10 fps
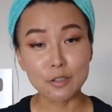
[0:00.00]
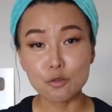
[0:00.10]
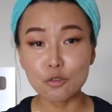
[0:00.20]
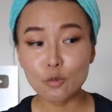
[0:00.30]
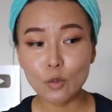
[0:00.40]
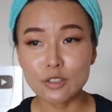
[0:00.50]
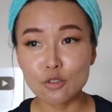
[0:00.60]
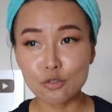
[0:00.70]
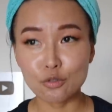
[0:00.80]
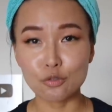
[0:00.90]
I do
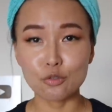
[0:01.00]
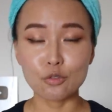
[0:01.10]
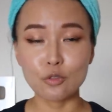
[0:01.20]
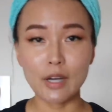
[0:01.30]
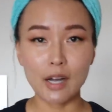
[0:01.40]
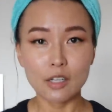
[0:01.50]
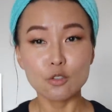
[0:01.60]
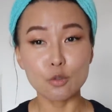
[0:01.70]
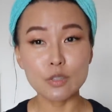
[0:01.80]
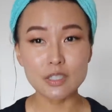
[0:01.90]
want to
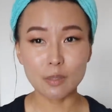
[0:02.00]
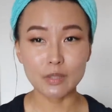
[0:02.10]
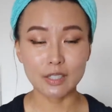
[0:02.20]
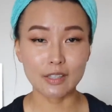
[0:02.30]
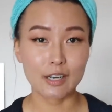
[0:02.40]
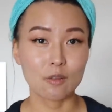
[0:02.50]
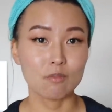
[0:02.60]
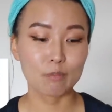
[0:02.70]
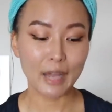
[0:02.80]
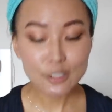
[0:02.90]
do something that
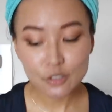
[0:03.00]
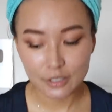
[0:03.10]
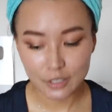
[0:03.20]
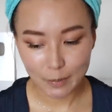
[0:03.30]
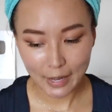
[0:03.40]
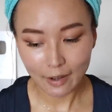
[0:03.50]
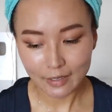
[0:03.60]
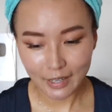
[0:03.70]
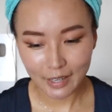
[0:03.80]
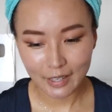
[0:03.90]
I'm passionate
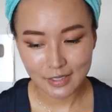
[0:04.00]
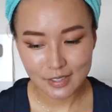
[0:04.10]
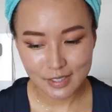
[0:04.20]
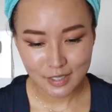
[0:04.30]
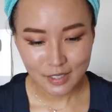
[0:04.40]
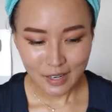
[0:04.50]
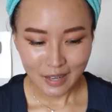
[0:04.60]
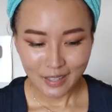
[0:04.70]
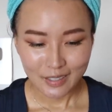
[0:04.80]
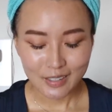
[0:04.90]
about. And
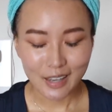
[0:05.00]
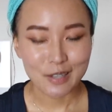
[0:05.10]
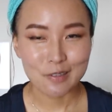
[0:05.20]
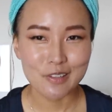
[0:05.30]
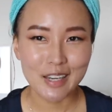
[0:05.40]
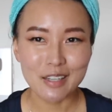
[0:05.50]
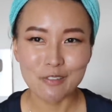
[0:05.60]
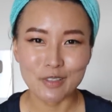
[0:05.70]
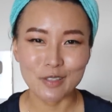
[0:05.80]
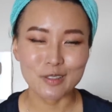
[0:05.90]
yeah,
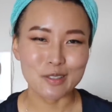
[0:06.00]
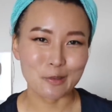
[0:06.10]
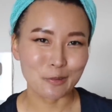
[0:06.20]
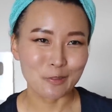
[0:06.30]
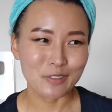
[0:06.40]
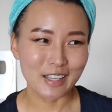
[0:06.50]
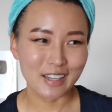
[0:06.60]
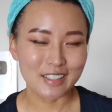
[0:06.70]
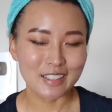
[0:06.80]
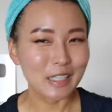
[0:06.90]
creating videos and all of
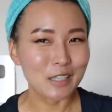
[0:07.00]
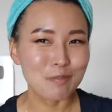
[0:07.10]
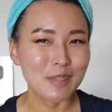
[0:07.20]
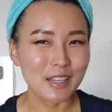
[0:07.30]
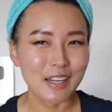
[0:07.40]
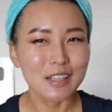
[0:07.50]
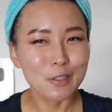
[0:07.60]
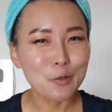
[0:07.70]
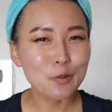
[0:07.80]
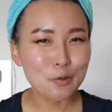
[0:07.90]
that gave me that
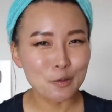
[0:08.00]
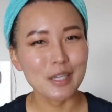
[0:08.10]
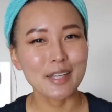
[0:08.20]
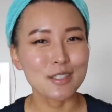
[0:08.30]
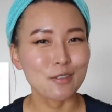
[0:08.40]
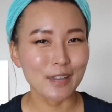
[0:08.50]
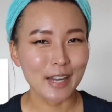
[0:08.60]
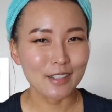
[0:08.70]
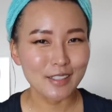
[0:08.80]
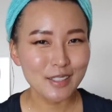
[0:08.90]
little creative
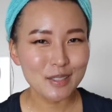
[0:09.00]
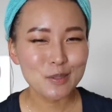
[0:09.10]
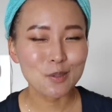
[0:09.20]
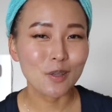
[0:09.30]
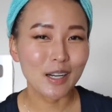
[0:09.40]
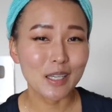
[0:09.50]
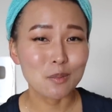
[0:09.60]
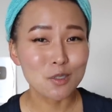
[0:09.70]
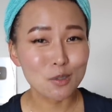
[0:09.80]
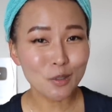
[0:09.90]
outlet. So I
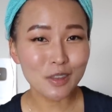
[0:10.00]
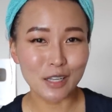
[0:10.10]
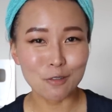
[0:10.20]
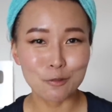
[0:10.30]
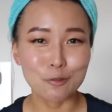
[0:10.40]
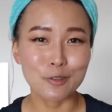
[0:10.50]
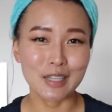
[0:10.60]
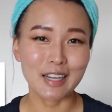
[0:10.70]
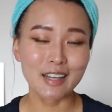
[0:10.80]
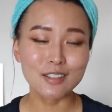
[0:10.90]
am so thankful for
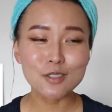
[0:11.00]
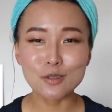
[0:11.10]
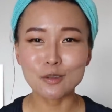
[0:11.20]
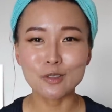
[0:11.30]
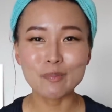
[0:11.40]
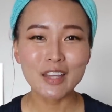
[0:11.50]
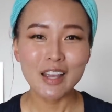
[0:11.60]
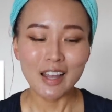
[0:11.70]
that. So